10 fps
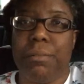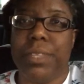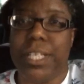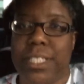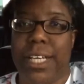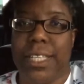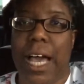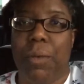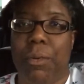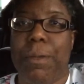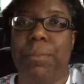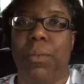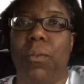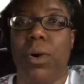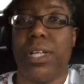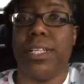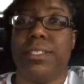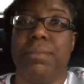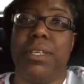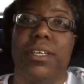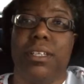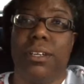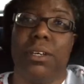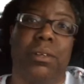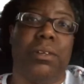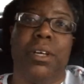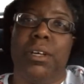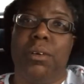Things like that, where people want it to be in good